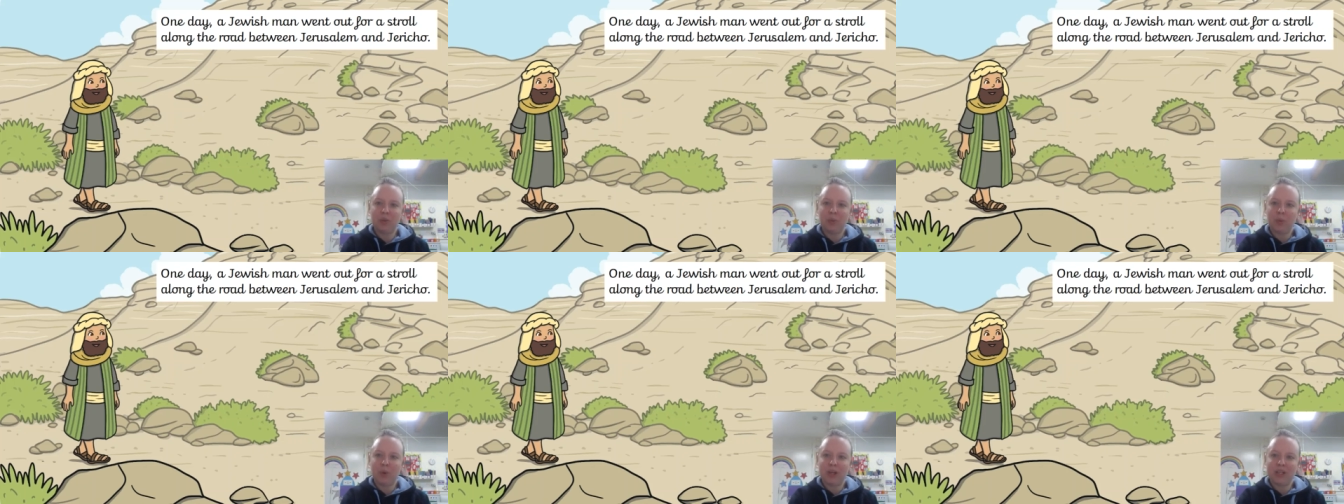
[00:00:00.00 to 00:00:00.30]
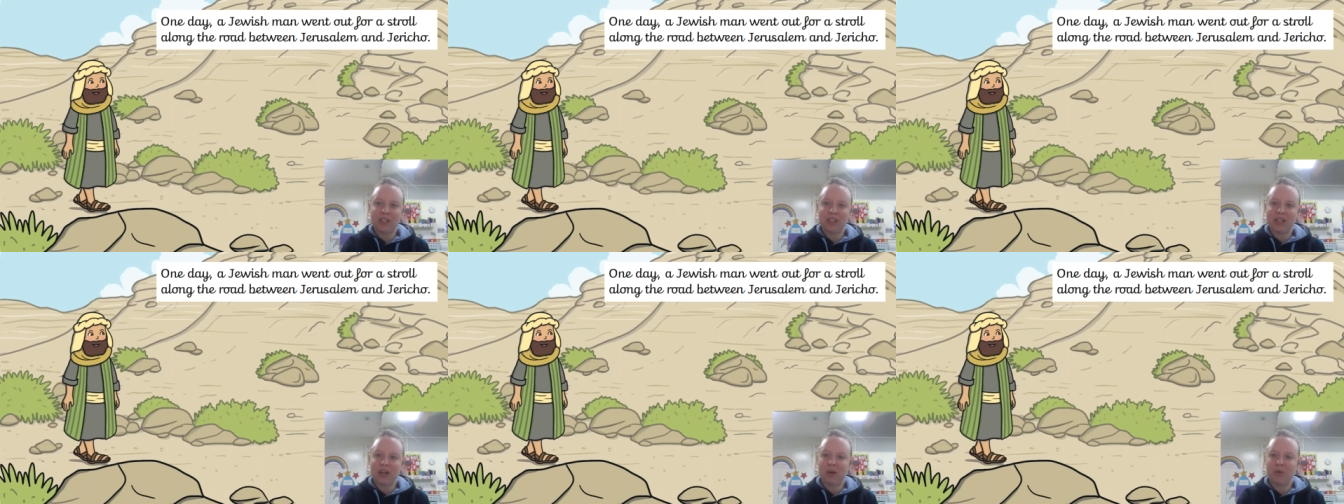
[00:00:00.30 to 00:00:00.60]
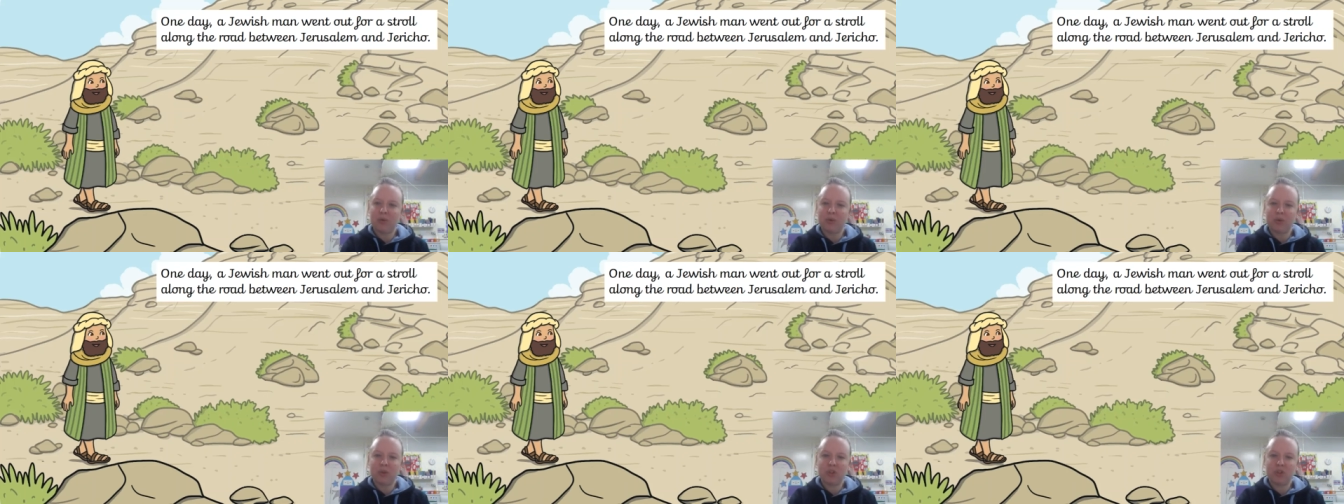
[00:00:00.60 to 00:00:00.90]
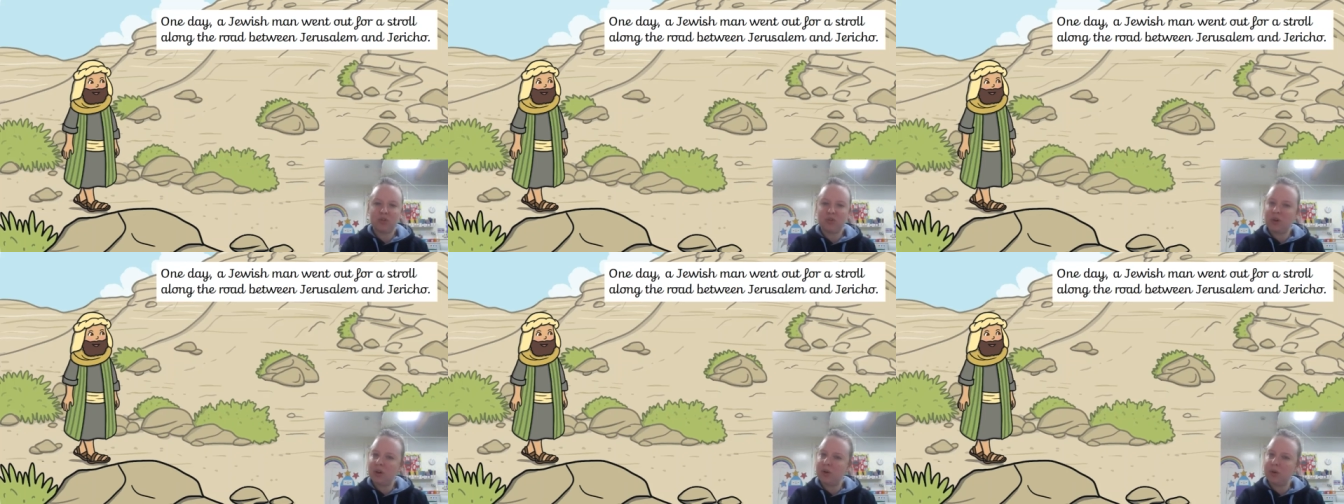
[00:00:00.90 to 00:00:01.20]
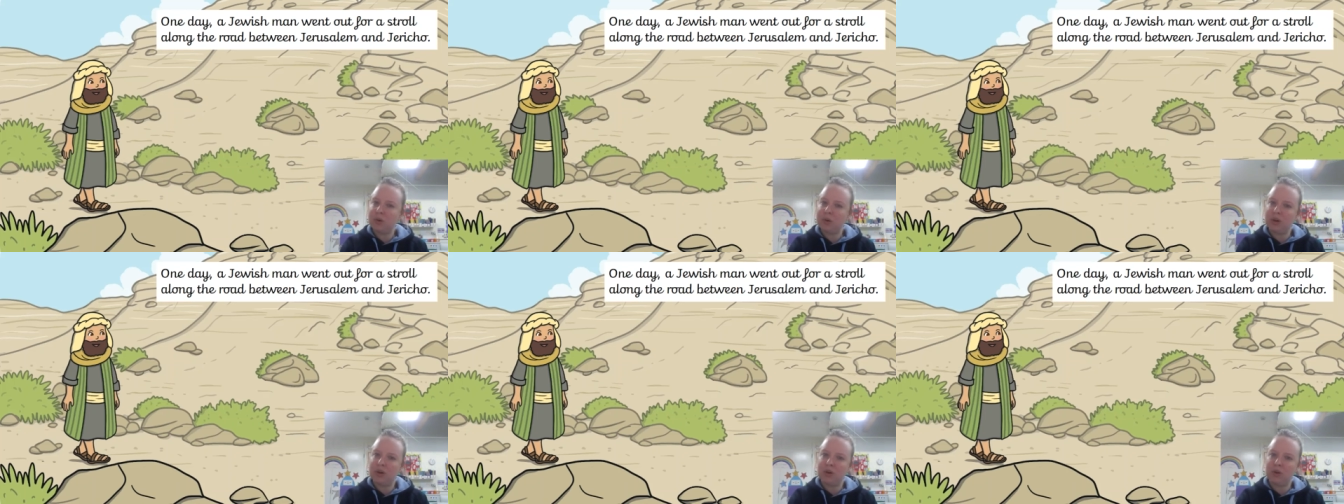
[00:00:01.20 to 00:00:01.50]
went out for a stroll
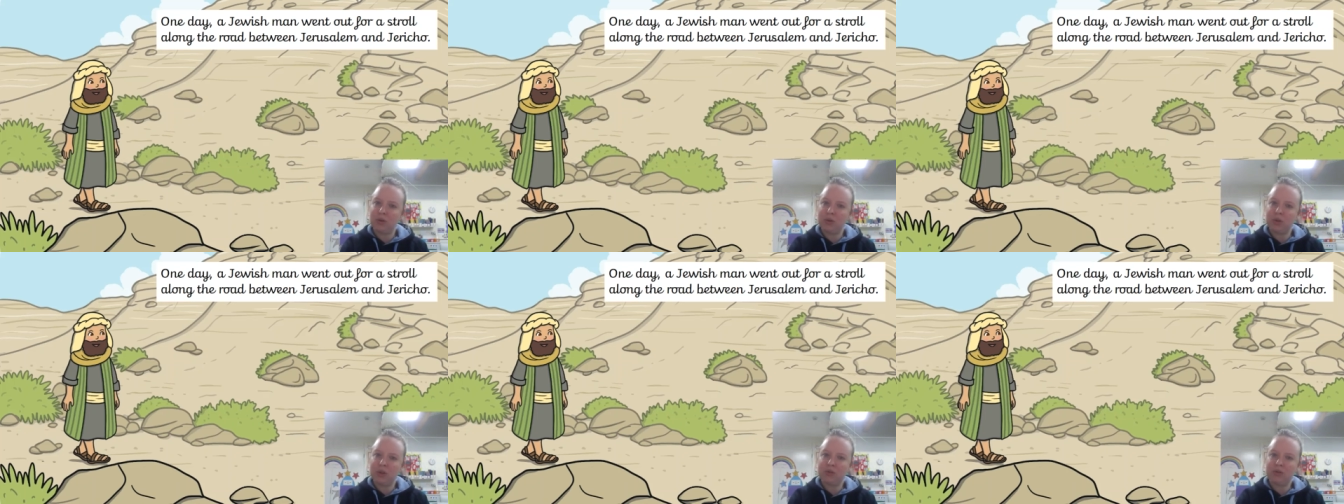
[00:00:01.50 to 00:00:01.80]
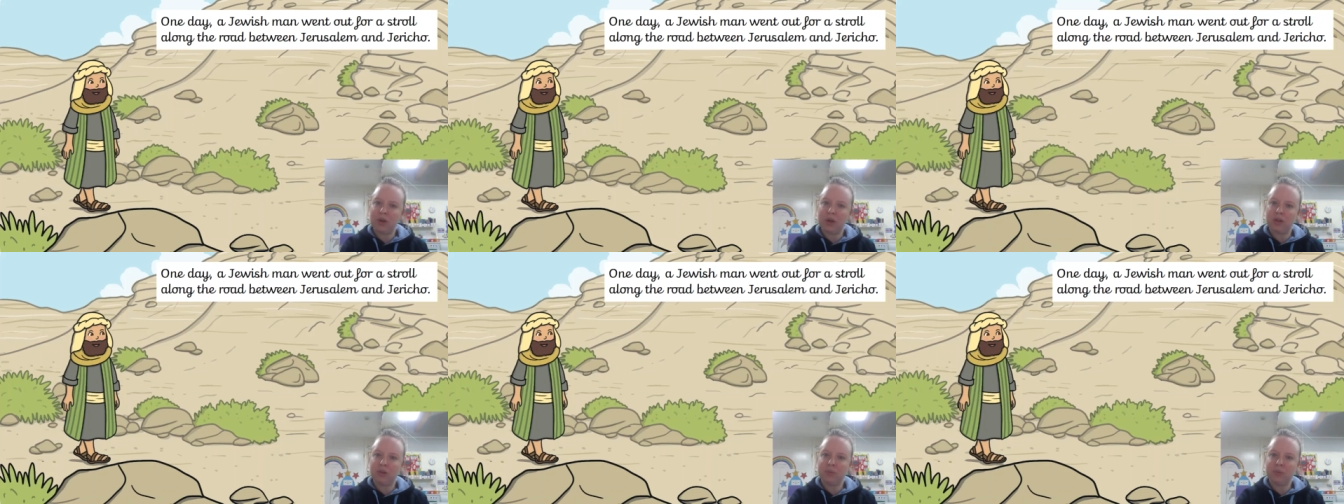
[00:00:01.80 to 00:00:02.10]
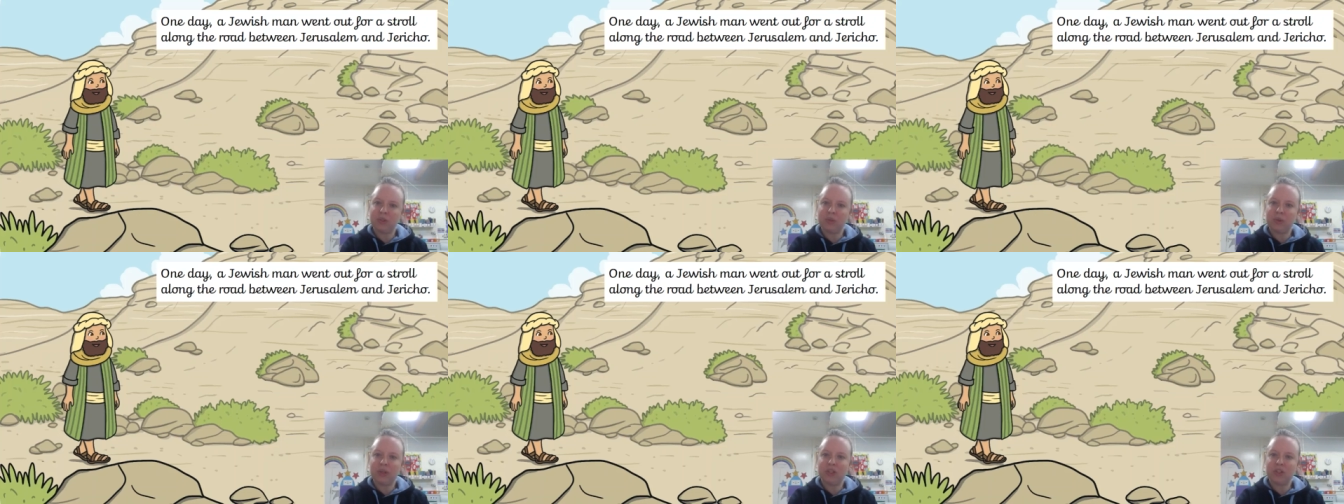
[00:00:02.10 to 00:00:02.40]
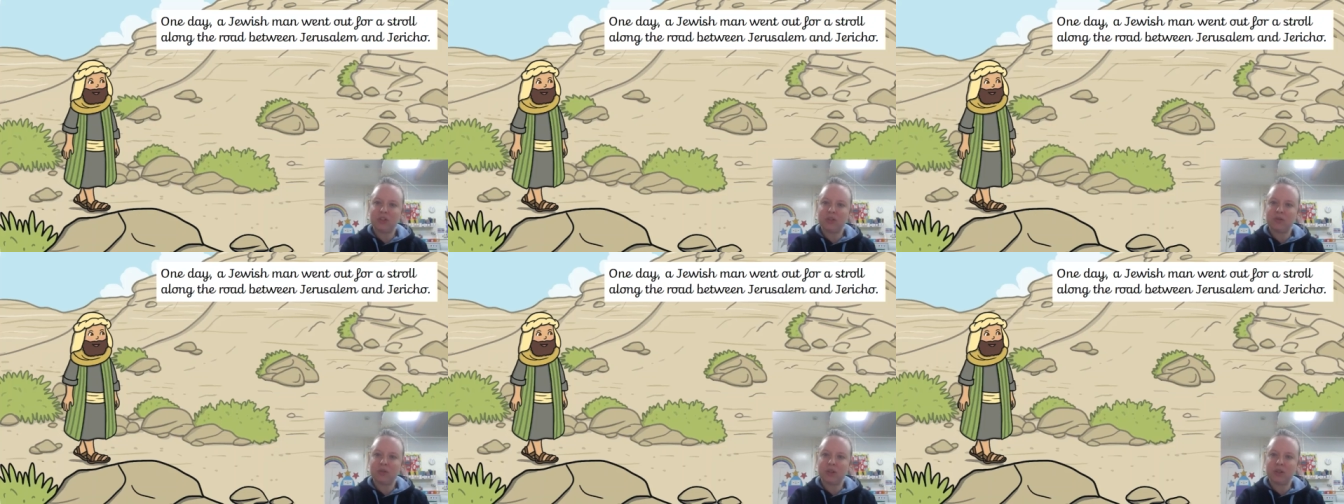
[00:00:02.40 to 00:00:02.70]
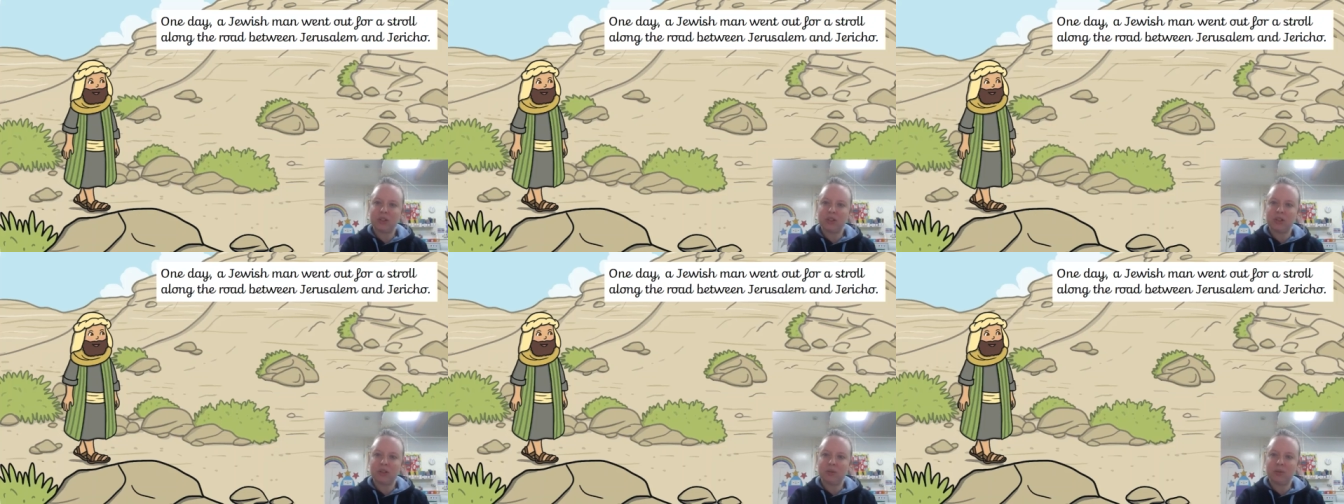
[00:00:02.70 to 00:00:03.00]
along the road between
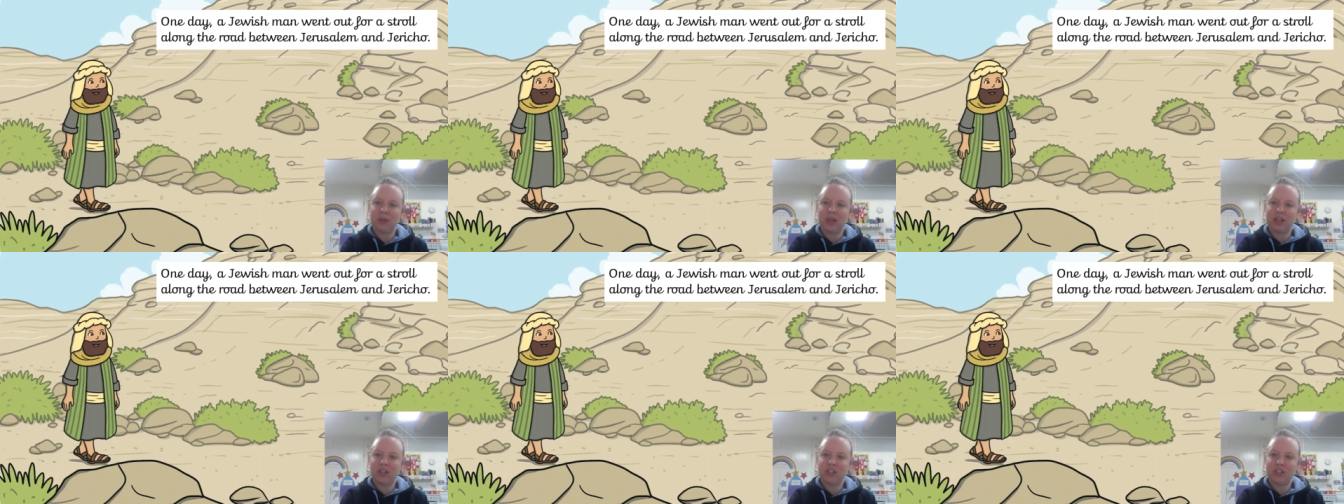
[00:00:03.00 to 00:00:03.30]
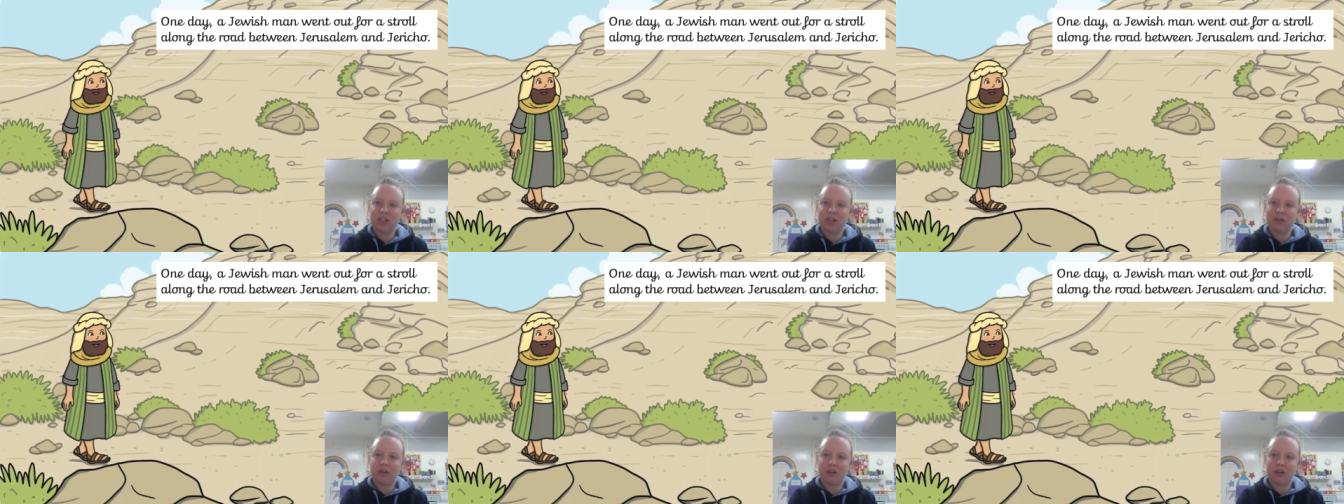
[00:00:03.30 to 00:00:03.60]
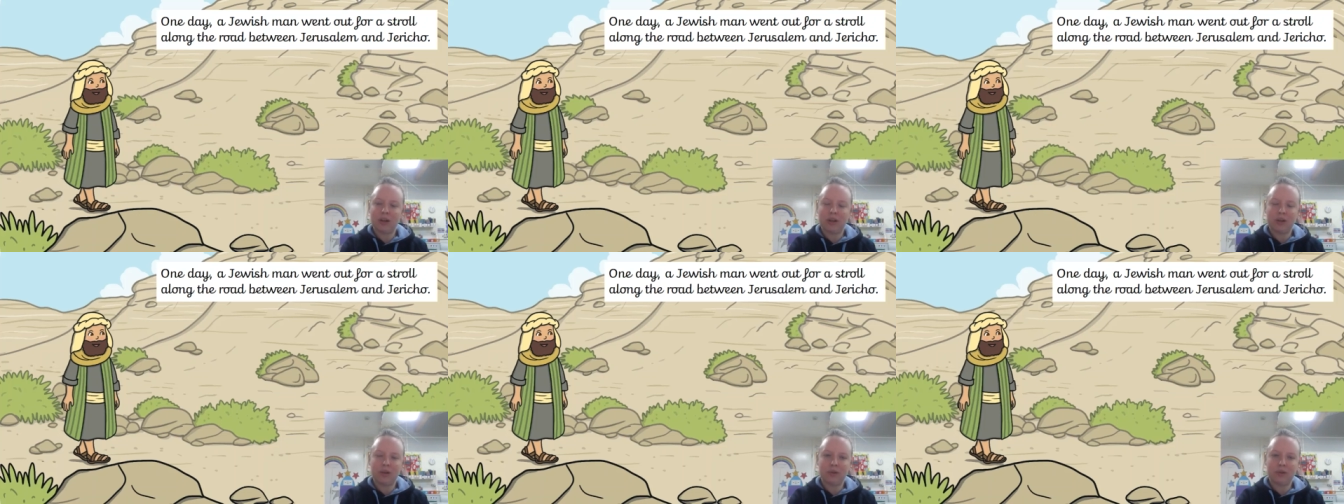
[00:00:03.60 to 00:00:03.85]
Jerusalem and Jericho.